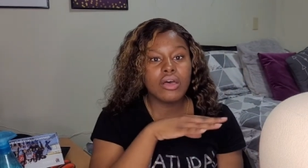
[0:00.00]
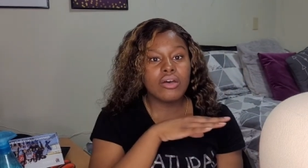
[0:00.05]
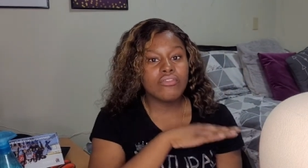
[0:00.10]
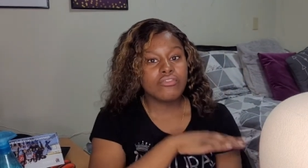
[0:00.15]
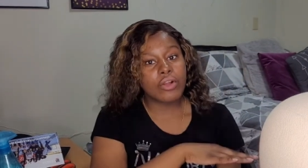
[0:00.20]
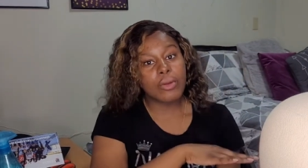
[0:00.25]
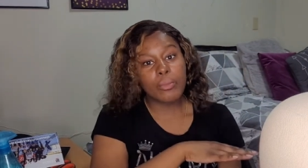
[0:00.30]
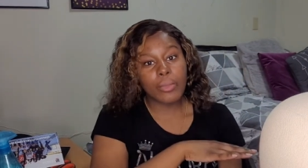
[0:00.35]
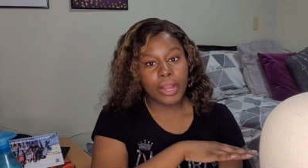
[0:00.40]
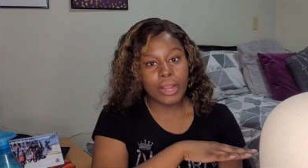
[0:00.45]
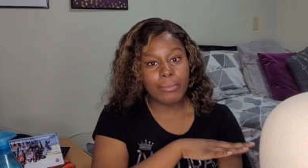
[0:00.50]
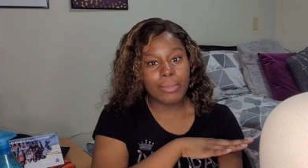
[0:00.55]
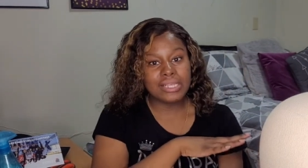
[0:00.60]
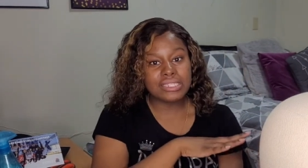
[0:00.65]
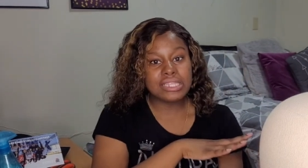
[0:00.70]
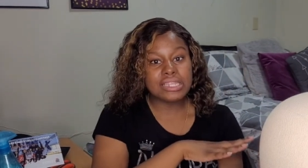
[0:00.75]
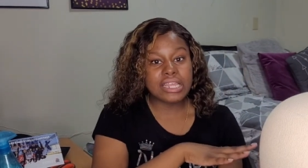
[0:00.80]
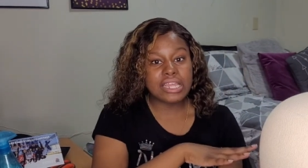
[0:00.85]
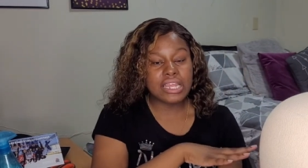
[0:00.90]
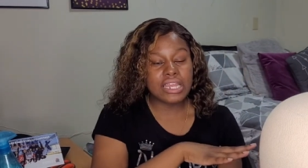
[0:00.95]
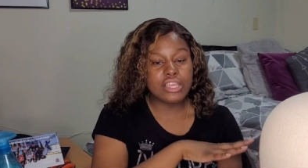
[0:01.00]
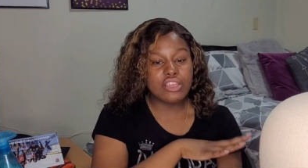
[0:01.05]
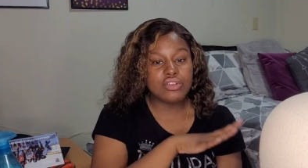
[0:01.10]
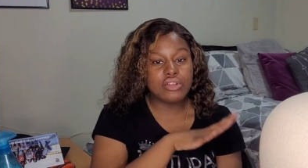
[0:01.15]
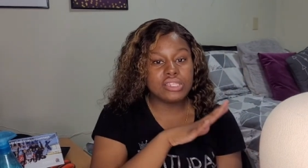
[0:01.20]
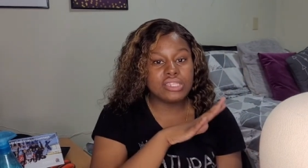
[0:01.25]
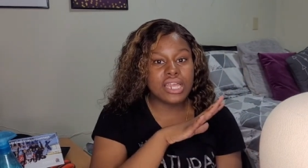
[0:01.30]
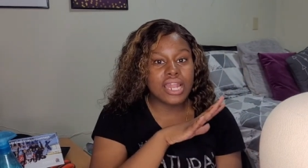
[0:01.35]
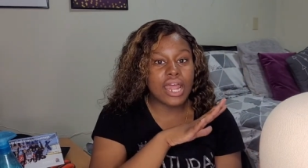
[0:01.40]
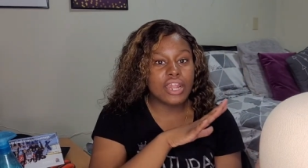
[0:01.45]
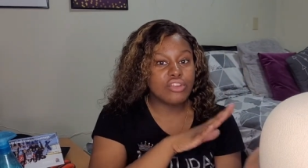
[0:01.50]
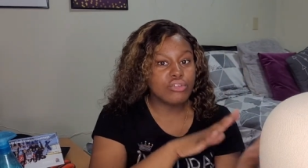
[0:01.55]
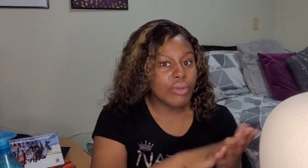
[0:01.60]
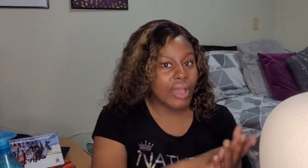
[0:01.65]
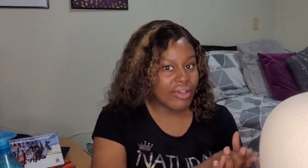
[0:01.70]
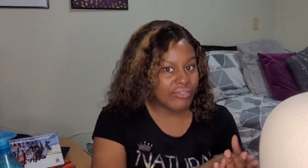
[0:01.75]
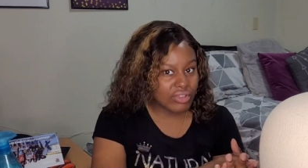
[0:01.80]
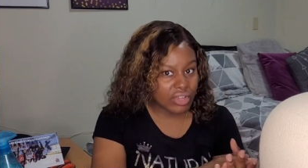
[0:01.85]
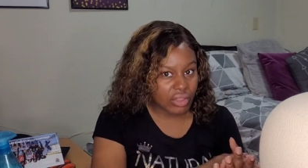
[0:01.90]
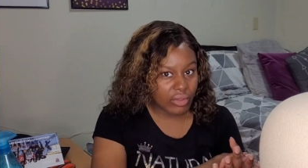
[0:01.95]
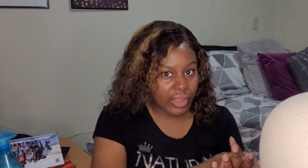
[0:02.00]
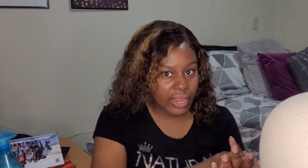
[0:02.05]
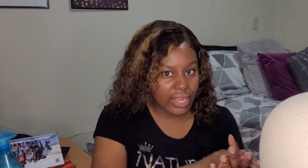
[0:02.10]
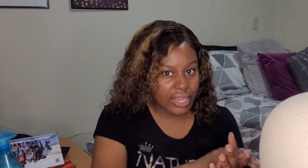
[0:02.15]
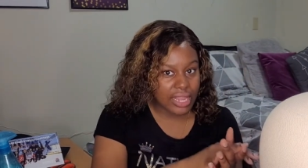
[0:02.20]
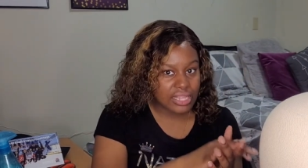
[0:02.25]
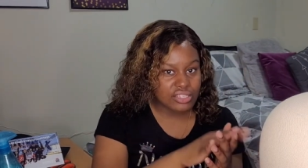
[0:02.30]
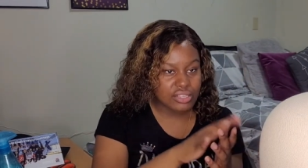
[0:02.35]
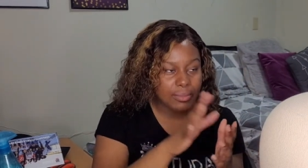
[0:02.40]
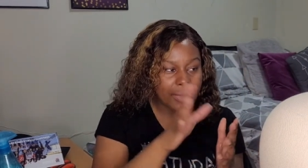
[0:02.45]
from wearing my synthetic units that I do have a low hairline. So I'm